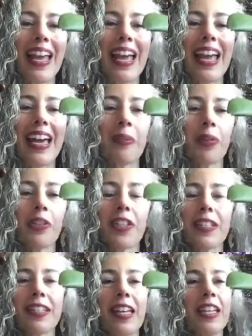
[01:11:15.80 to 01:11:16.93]
And we're
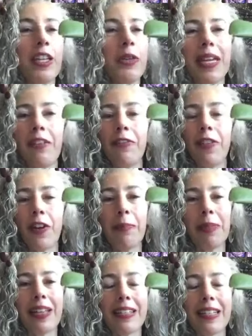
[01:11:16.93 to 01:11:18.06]
just sending you many fairy
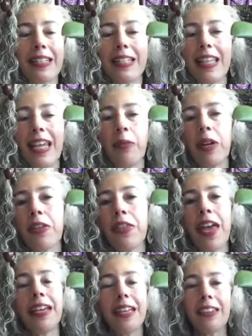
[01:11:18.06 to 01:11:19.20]
blessings today. We are
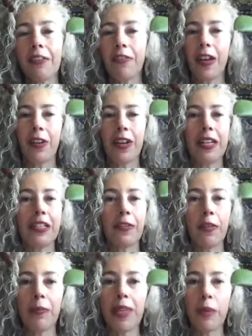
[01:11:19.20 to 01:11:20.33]
thanking the fairies
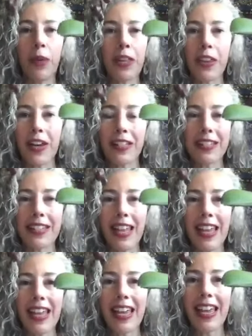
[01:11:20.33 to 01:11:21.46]
for being with us,
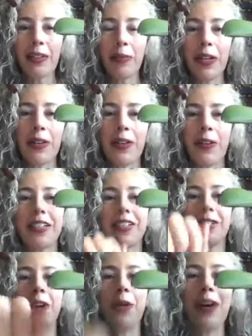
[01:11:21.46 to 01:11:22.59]
and we are going
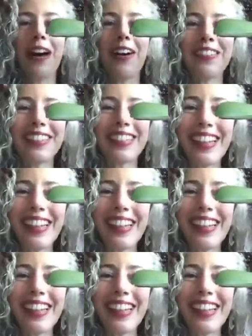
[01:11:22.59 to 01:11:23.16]
to go out.